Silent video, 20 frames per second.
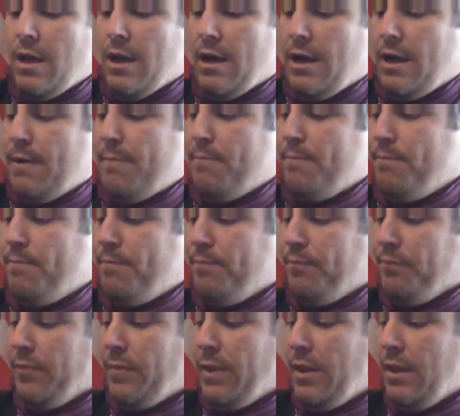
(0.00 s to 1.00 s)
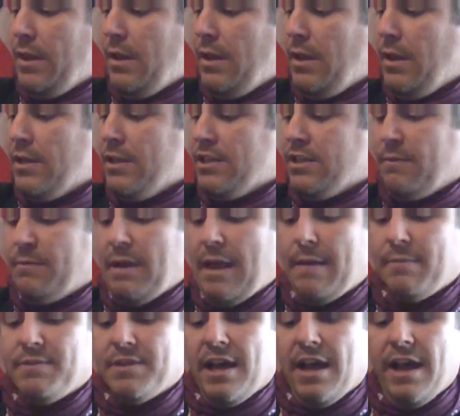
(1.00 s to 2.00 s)
Um,
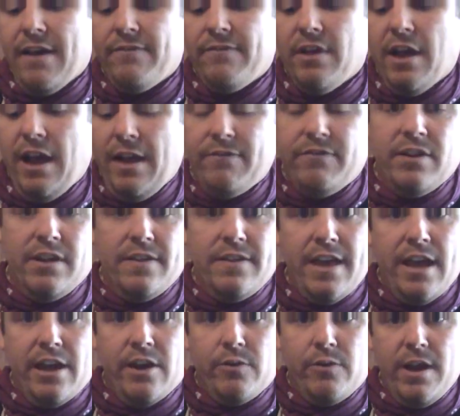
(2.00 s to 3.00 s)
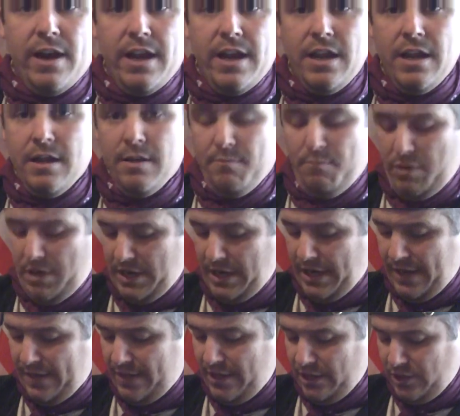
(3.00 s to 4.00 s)
sometimes I've, I've done that already, but
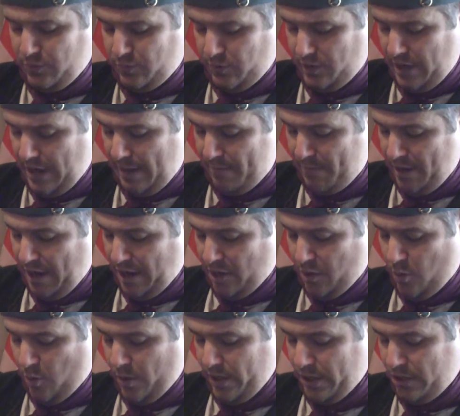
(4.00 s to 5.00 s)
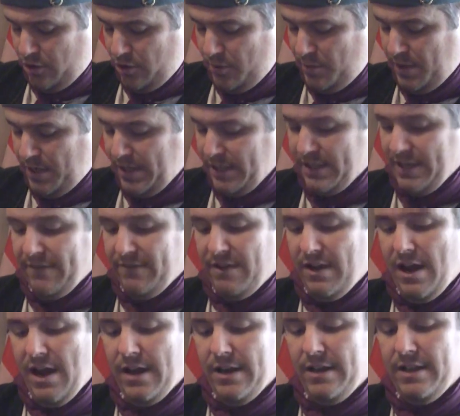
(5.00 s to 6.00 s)
in this one I'm not going to because I've
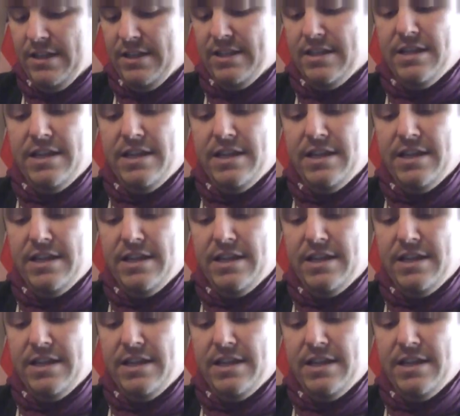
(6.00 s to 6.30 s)
got this